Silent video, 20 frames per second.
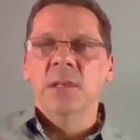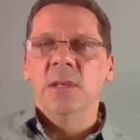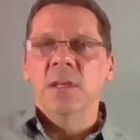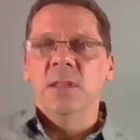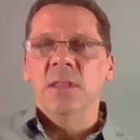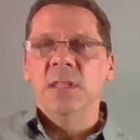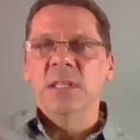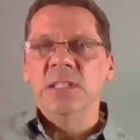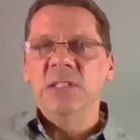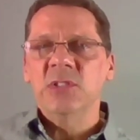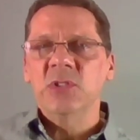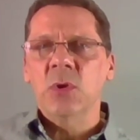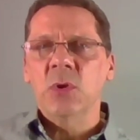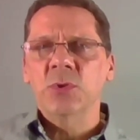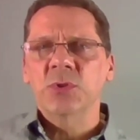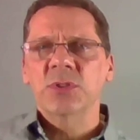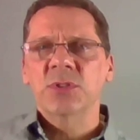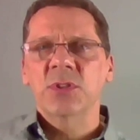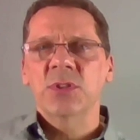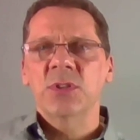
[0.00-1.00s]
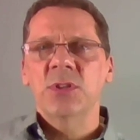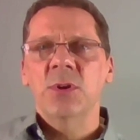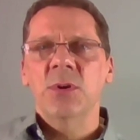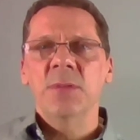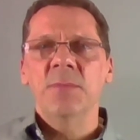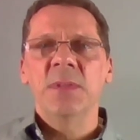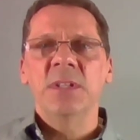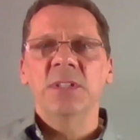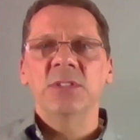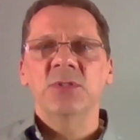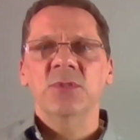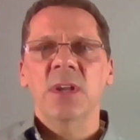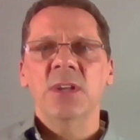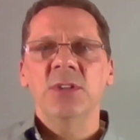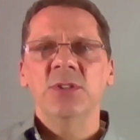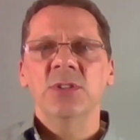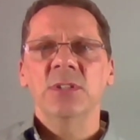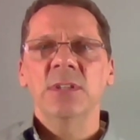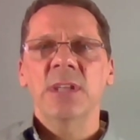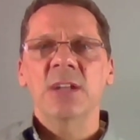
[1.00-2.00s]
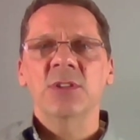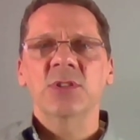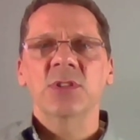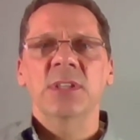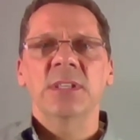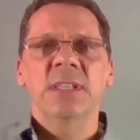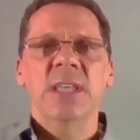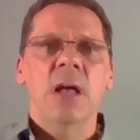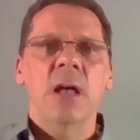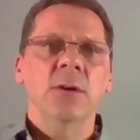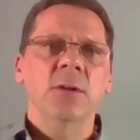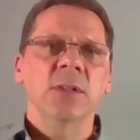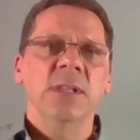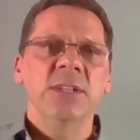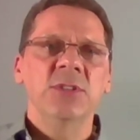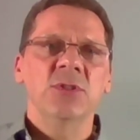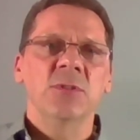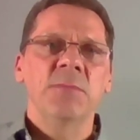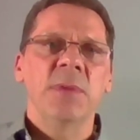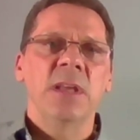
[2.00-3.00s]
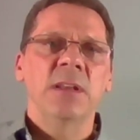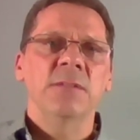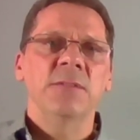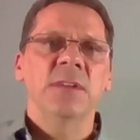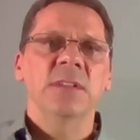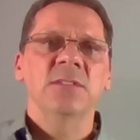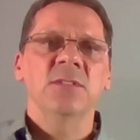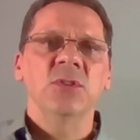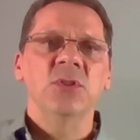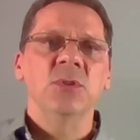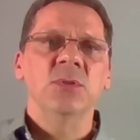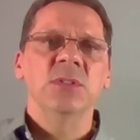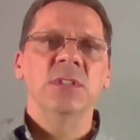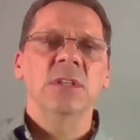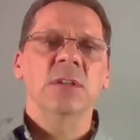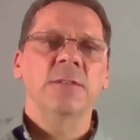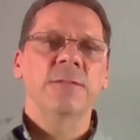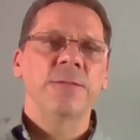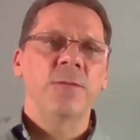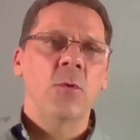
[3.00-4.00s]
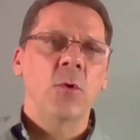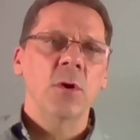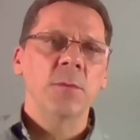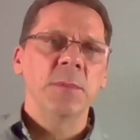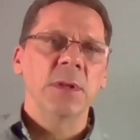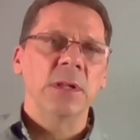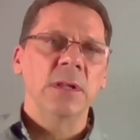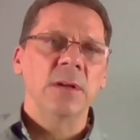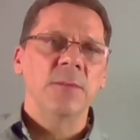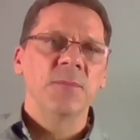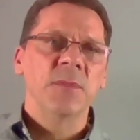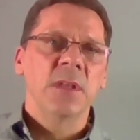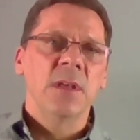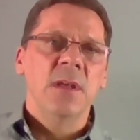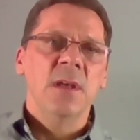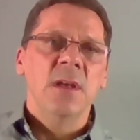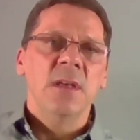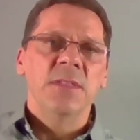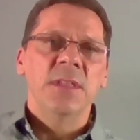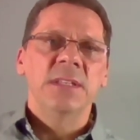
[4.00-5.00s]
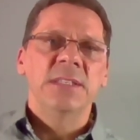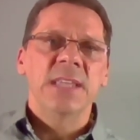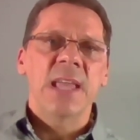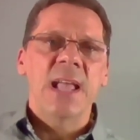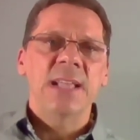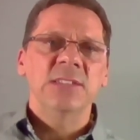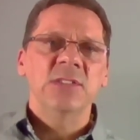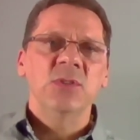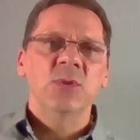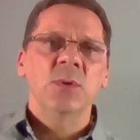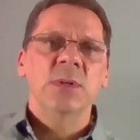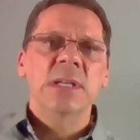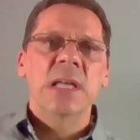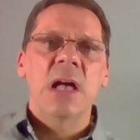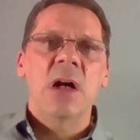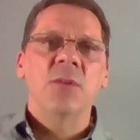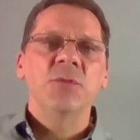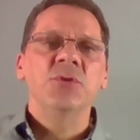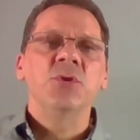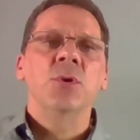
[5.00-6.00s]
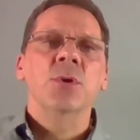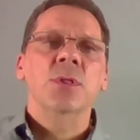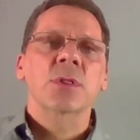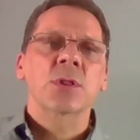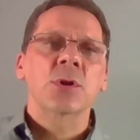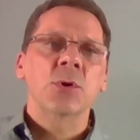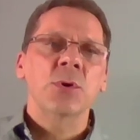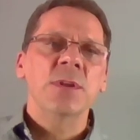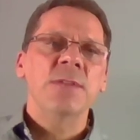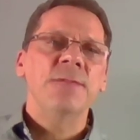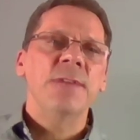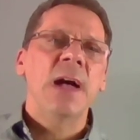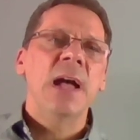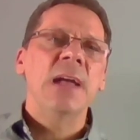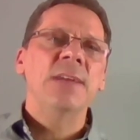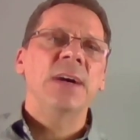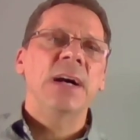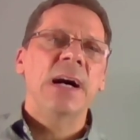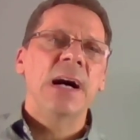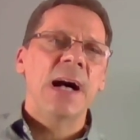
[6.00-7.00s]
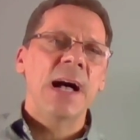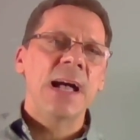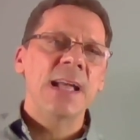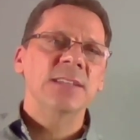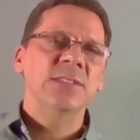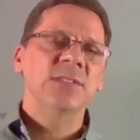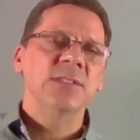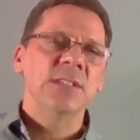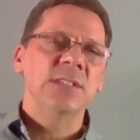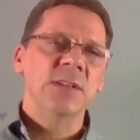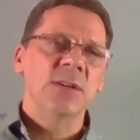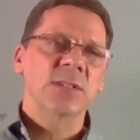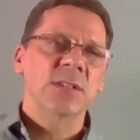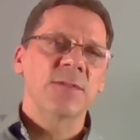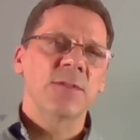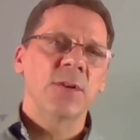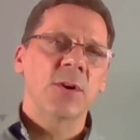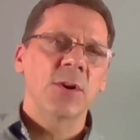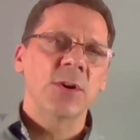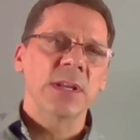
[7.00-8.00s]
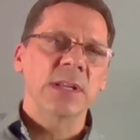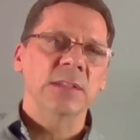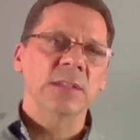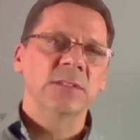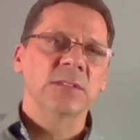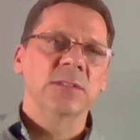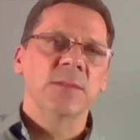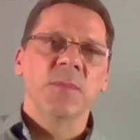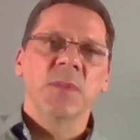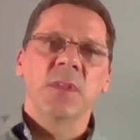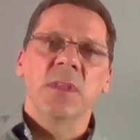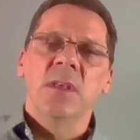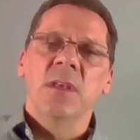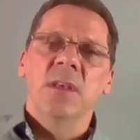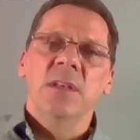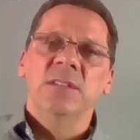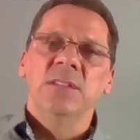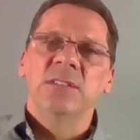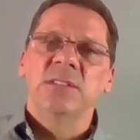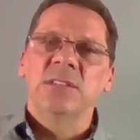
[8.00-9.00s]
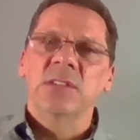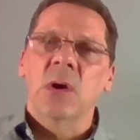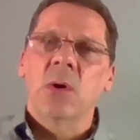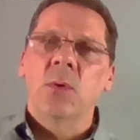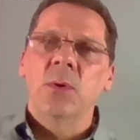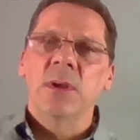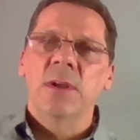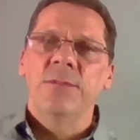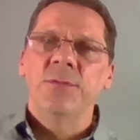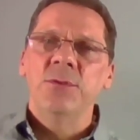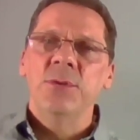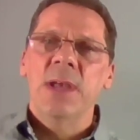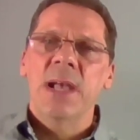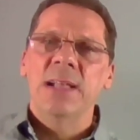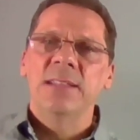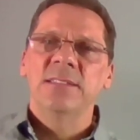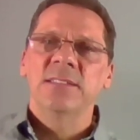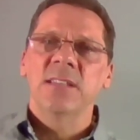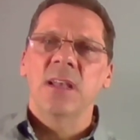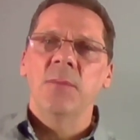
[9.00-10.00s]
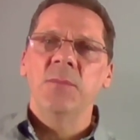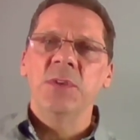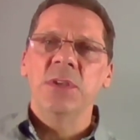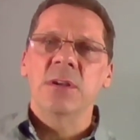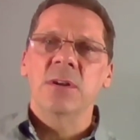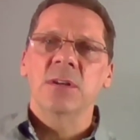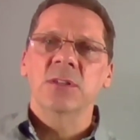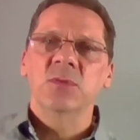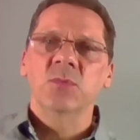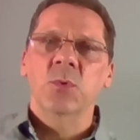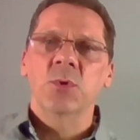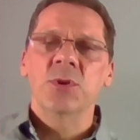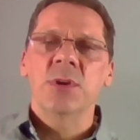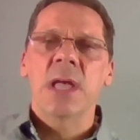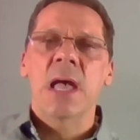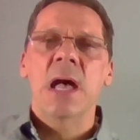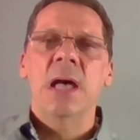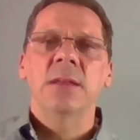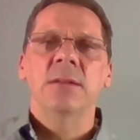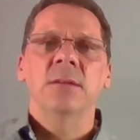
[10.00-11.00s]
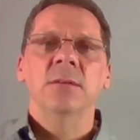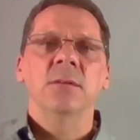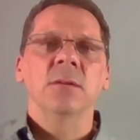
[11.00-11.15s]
The Social Security Administration actually calculates your benefits using a formula that takes into account your 35 highest years of earnings. So if you had some years where you had